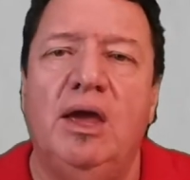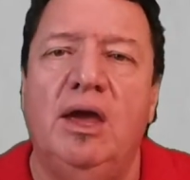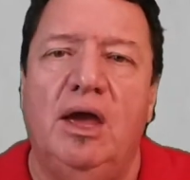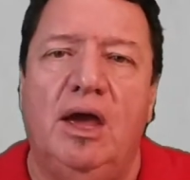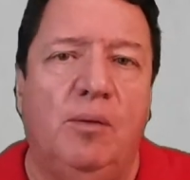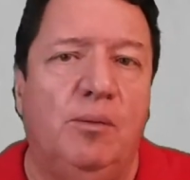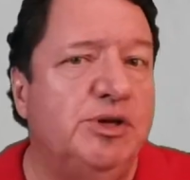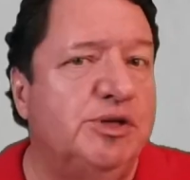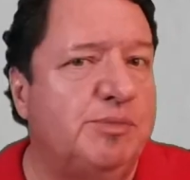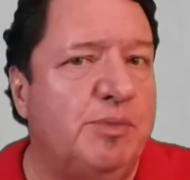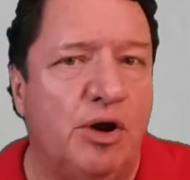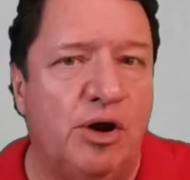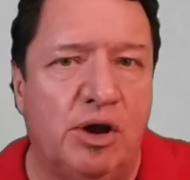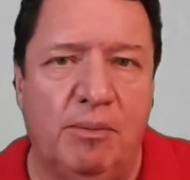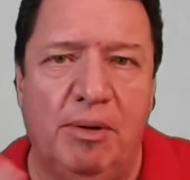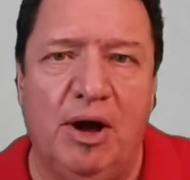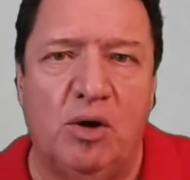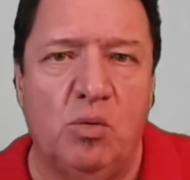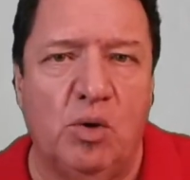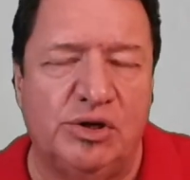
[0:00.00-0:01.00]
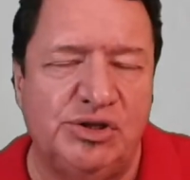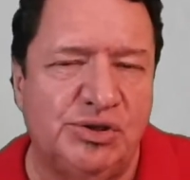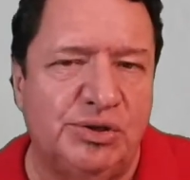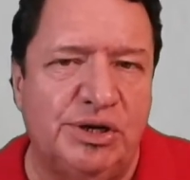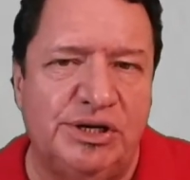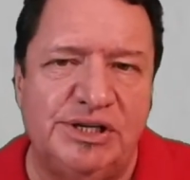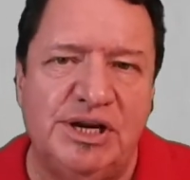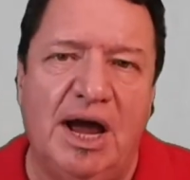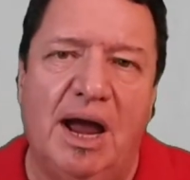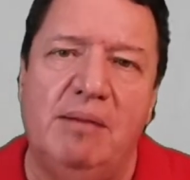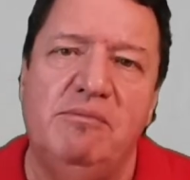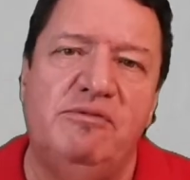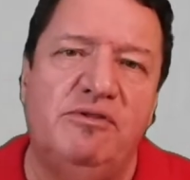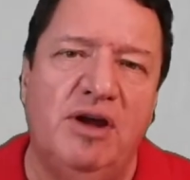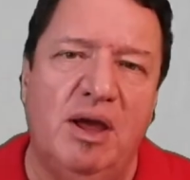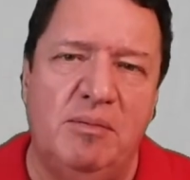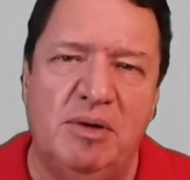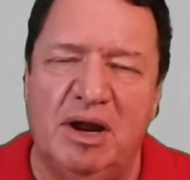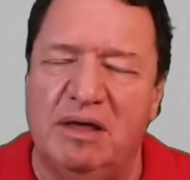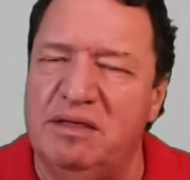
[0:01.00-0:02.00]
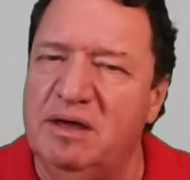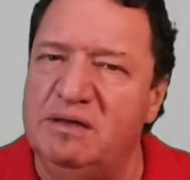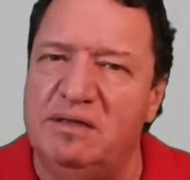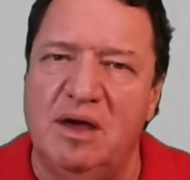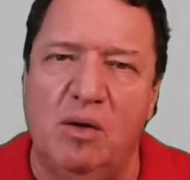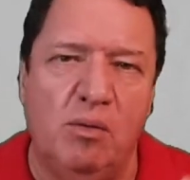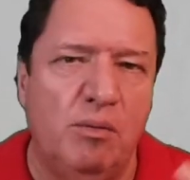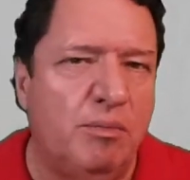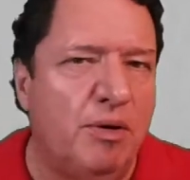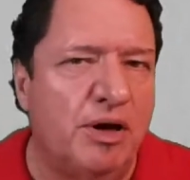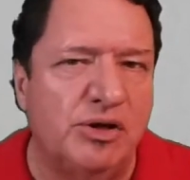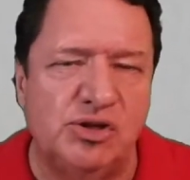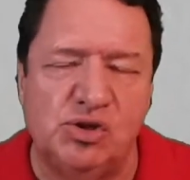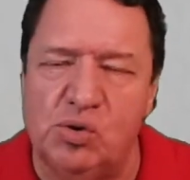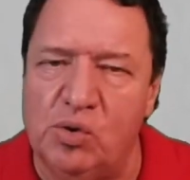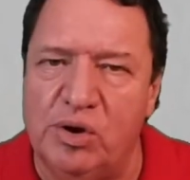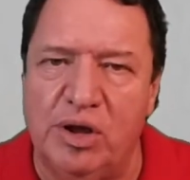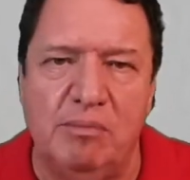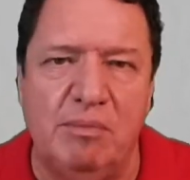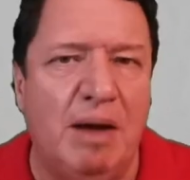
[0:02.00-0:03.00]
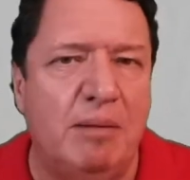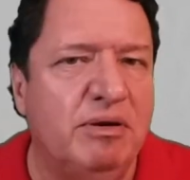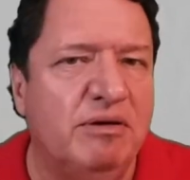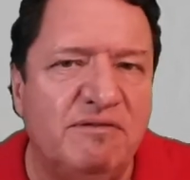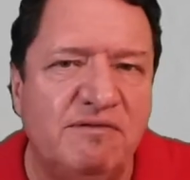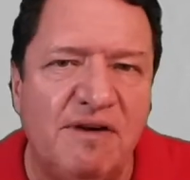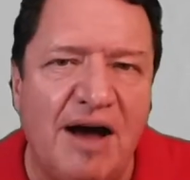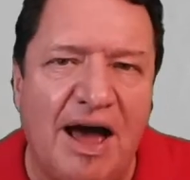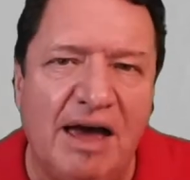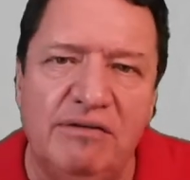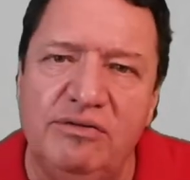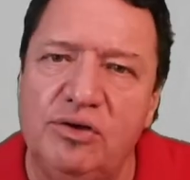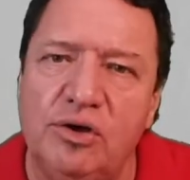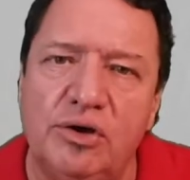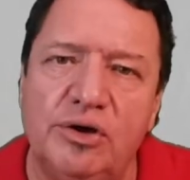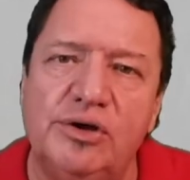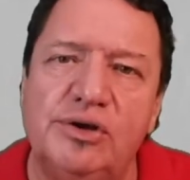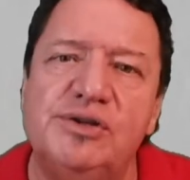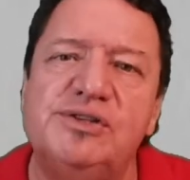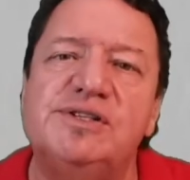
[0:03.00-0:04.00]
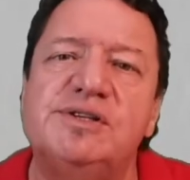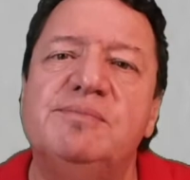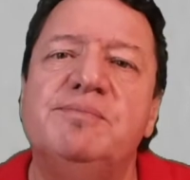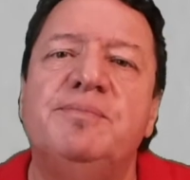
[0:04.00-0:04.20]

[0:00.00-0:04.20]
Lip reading: And we spoke about what sort of time frame. And I think they were both talking maybe 5 years.